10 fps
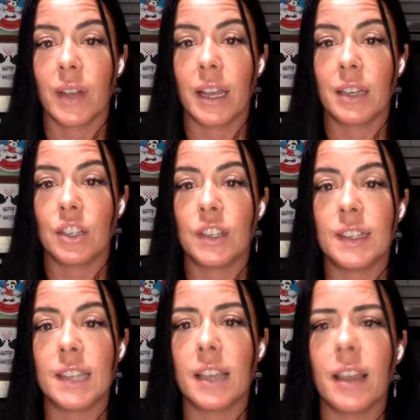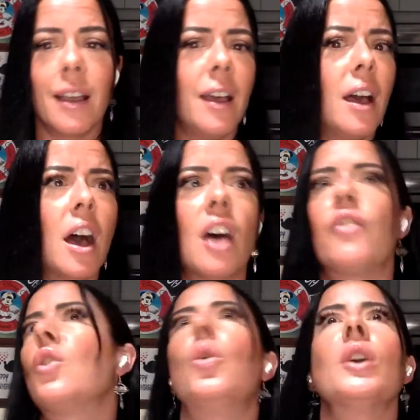right? She's thinking,
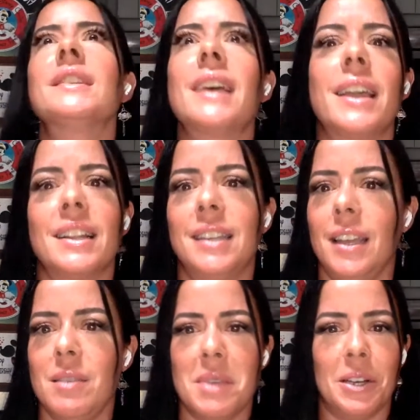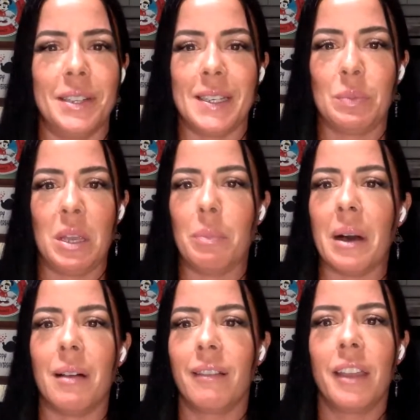of course I get to email these
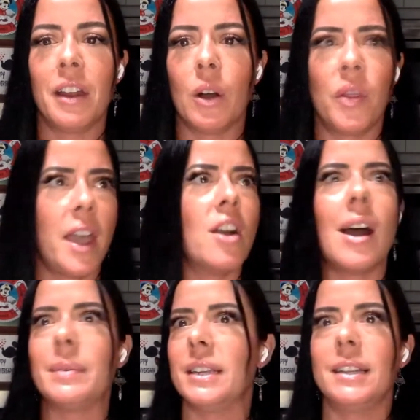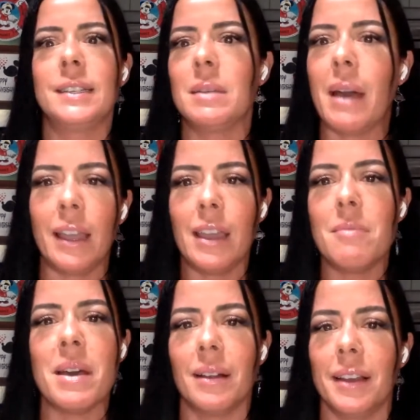people. They opted into my
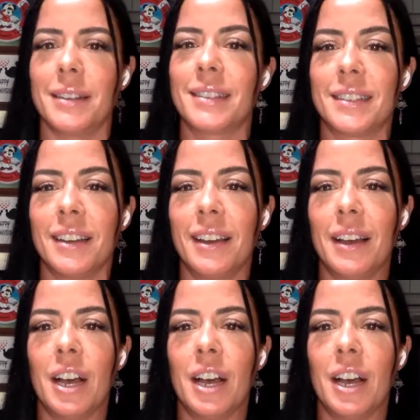email list.